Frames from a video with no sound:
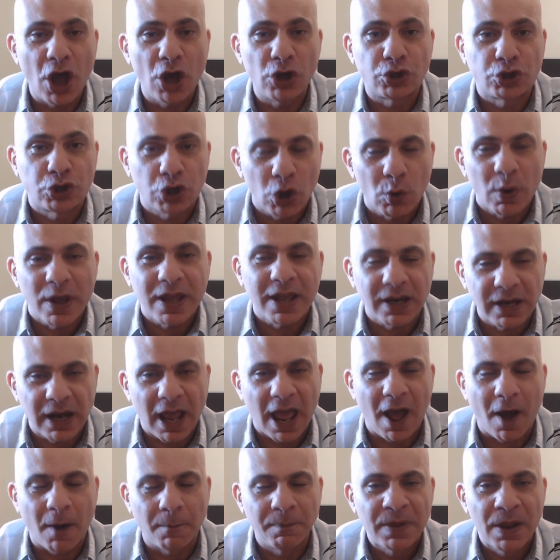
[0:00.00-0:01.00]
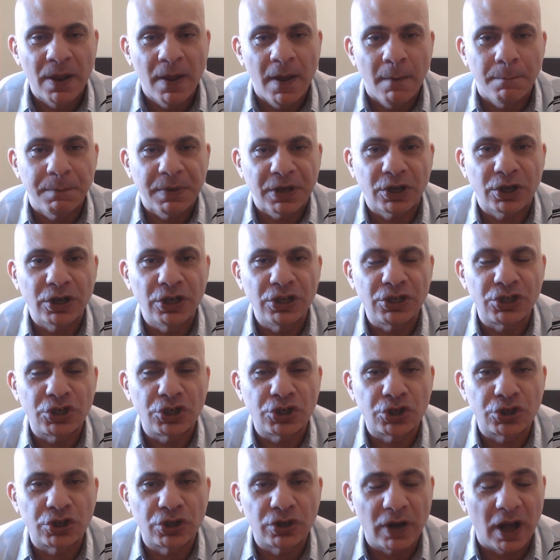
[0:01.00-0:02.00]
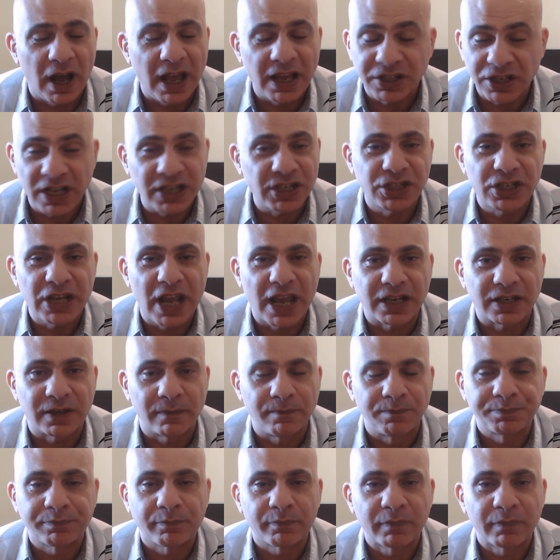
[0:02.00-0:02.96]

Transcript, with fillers: are doing now. Because, as I said,